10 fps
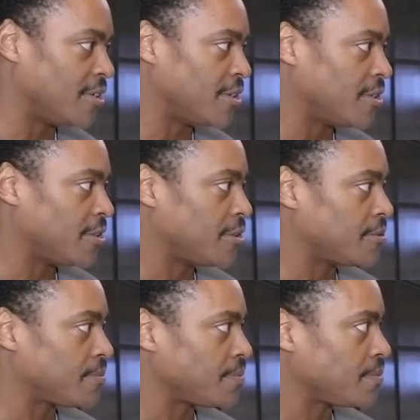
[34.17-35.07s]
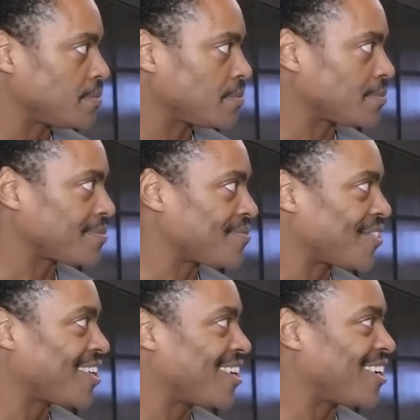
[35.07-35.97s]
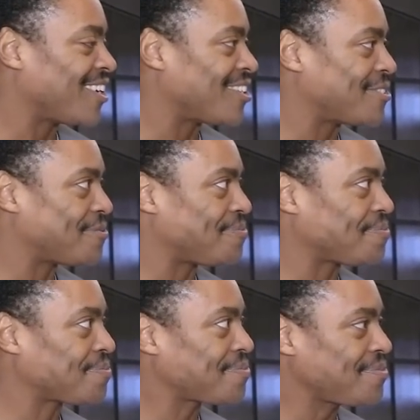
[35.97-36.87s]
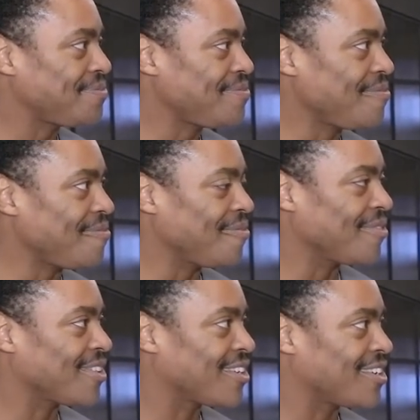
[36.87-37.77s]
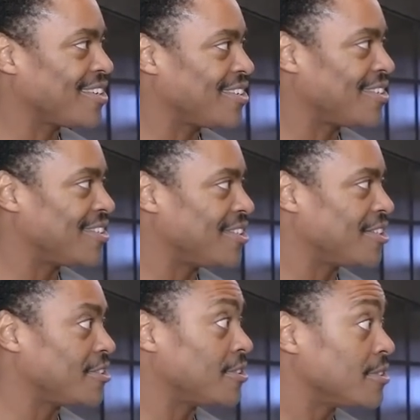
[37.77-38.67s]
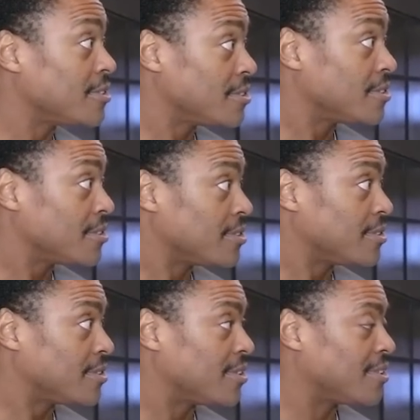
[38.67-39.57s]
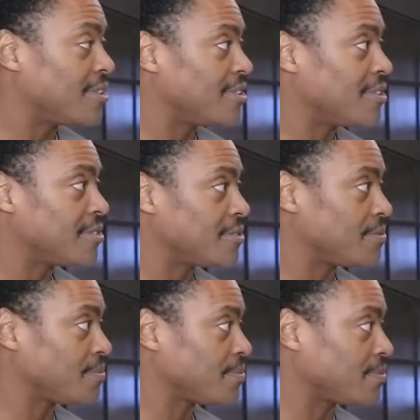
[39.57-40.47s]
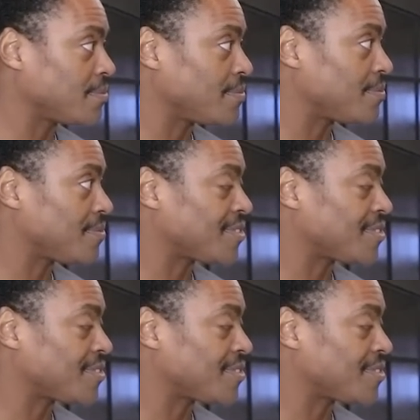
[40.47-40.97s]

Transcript: (silent)